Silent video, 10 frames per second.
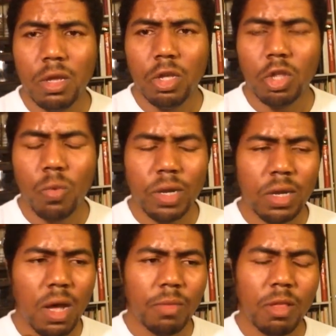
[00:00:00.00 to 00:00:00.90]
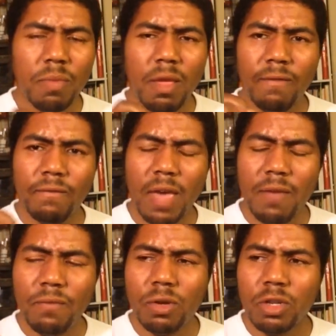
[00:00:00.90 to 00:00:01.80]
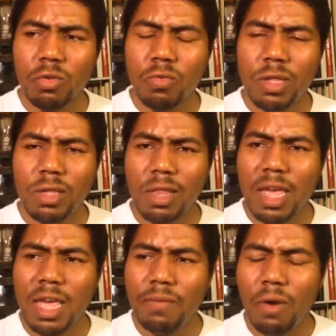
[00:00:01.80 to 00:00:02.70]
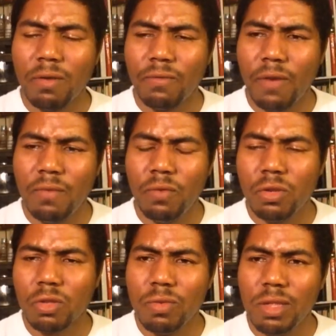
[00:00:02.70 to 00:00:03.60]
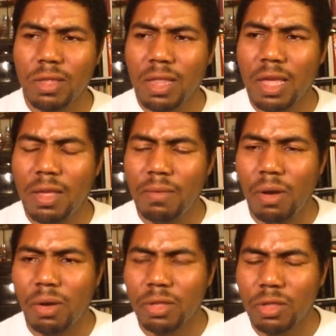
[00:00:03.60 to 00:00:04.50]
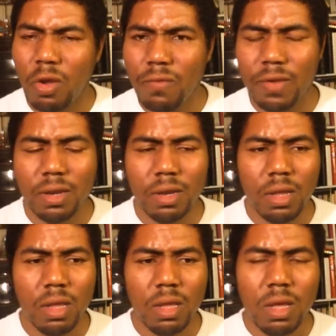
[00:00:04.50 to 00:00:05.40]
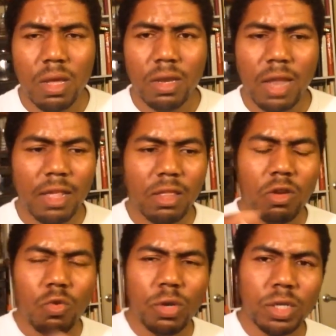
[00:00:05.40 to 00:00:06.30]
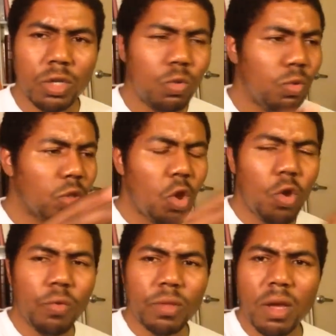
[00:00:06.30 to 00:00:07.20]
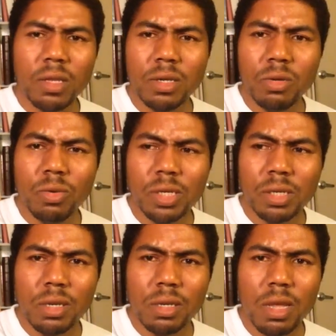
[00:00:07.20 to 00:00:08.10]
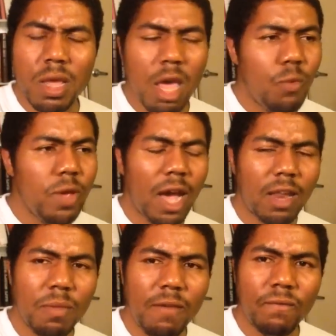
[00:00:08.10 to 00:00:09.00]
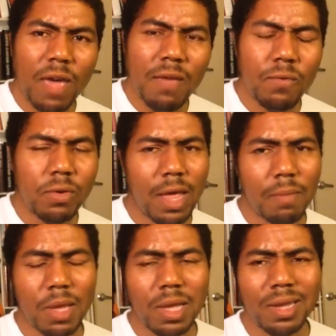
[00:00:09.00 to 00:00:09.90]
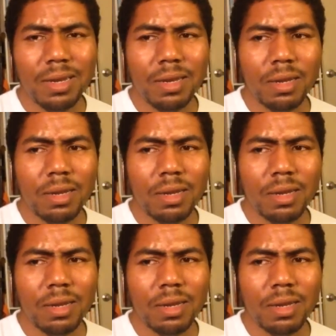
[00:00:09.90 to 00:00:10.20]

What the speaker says: So when it comes to being faithful and discreet slave, or faithful, discreet slave, or servant, that's the Christian who serves other Christians. And we got to be faithful in that, man.